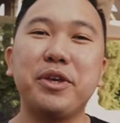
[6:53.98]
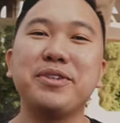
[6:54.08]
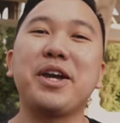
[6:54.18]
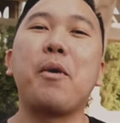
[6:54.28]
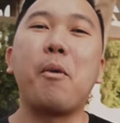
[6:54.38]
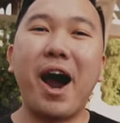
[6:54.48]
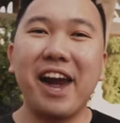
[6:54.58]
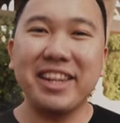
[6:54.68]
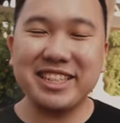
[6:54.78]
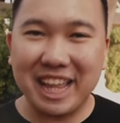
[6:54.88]
using a
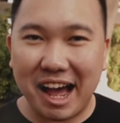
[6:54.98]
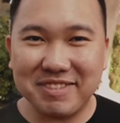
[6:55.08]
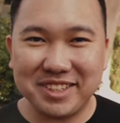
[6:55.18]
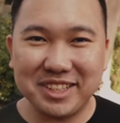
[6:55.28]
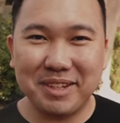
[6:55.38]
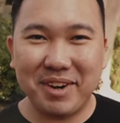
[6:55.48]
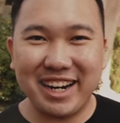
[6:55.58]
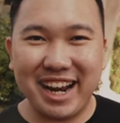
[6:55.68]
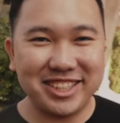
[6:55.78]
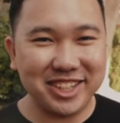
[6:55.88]
wireless lav system right
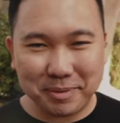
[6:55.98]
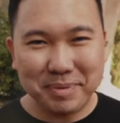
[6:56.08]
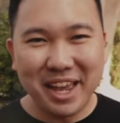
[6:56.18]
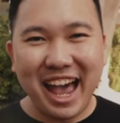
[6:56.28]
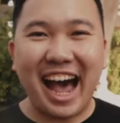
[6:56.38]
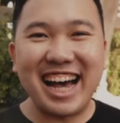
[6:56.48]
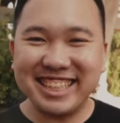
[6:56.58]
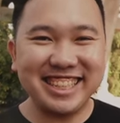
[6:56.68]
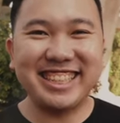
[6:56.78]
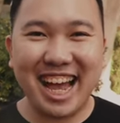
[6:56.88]
now, so how does
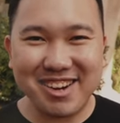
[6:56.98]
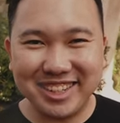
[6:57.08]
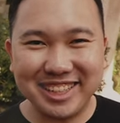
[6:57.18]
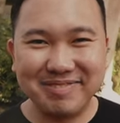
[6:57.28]
this sound?